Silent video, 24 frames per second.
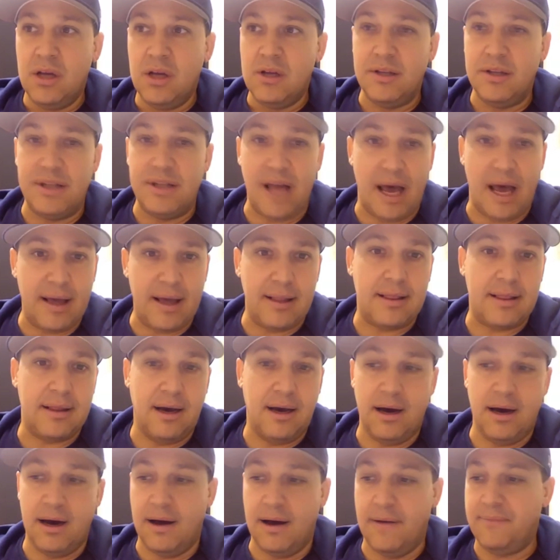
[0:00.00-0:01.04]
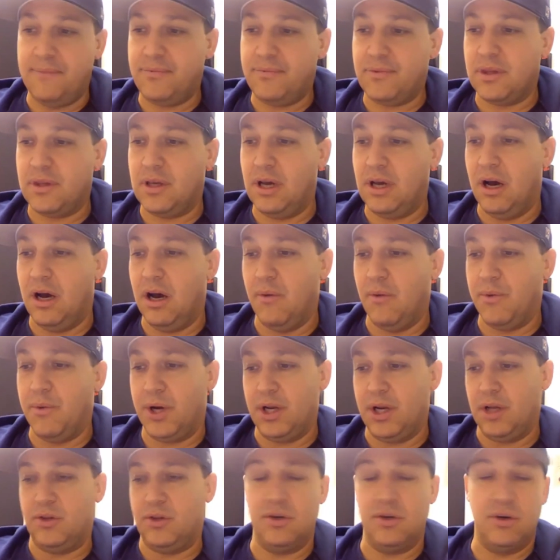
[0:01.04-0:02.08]
9th. We're
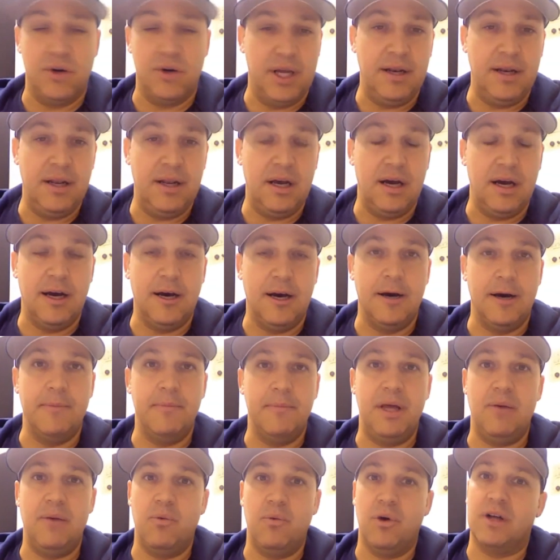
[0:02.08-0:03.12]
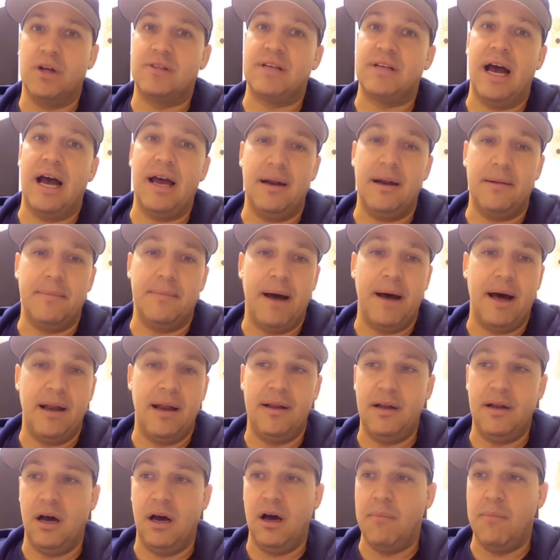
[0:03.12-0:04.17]
going to do it, and we're excited about
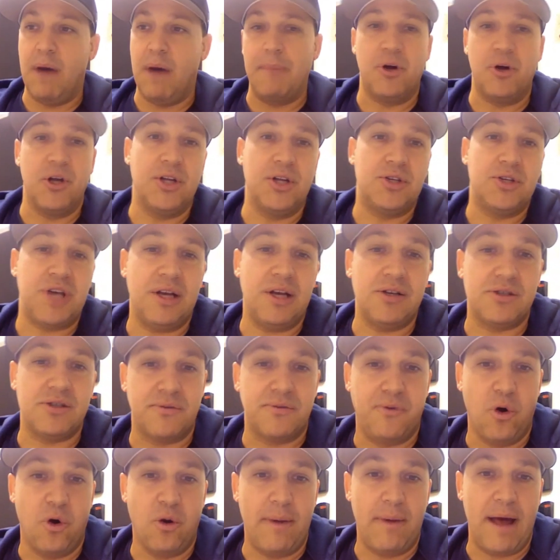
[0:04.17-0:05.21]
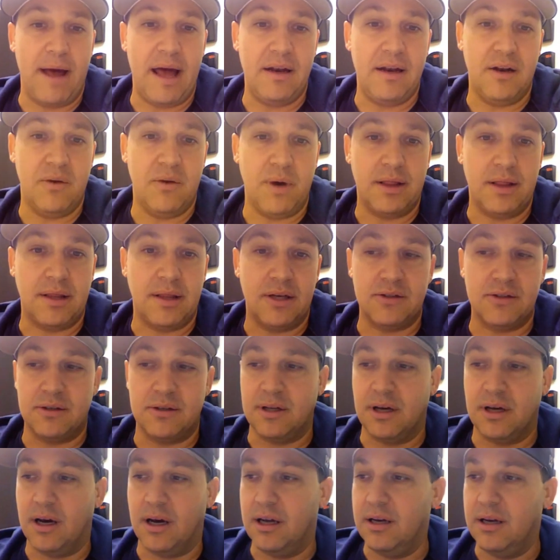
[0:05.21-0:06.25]
it. I'm going to change the format and the way things are
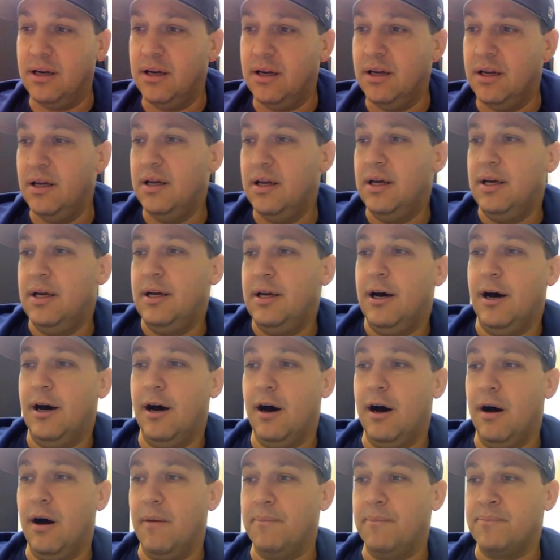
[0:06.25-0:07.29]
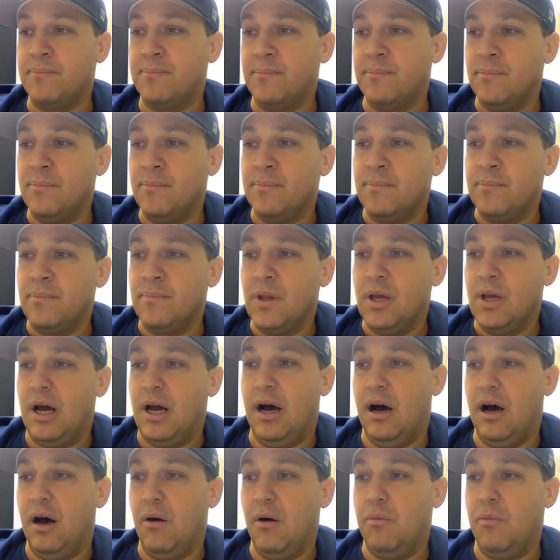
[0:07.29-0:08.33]
done.
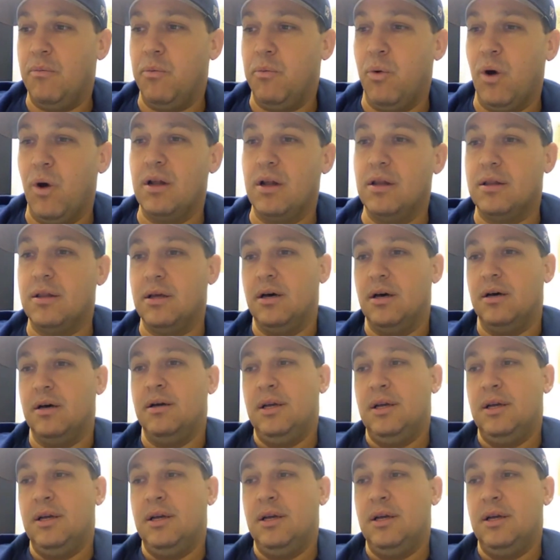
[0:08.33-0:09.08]
One of the